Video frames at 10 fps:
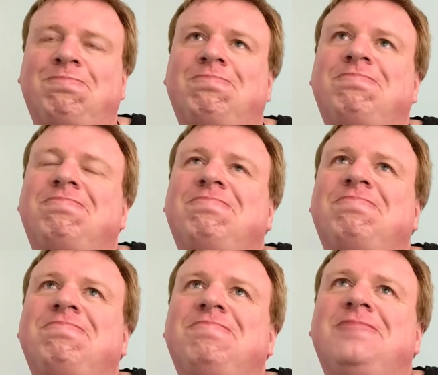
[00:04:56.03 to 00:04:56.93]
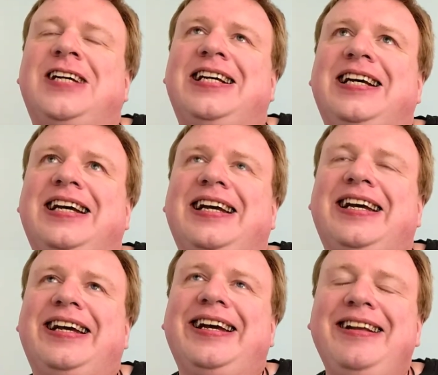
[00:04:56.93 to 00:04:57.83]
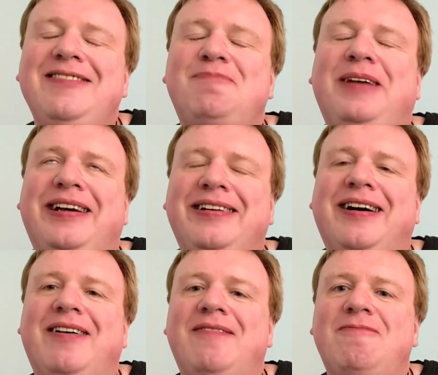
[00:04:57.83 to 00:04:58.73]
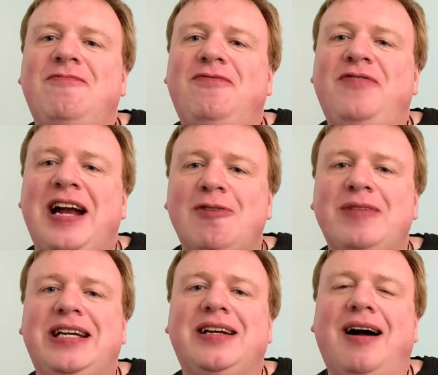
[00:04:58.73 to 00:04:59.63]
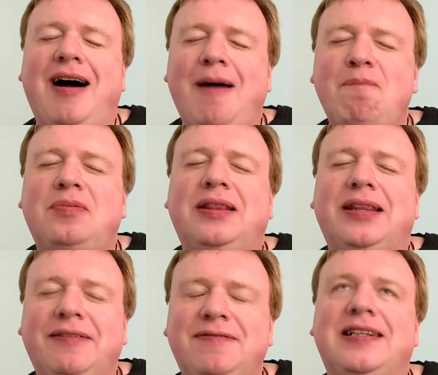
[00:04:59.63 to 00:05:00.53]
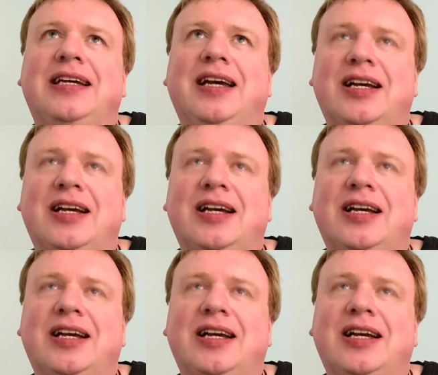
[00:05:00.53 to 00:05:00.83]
It has been a very uplifting experience, if anything.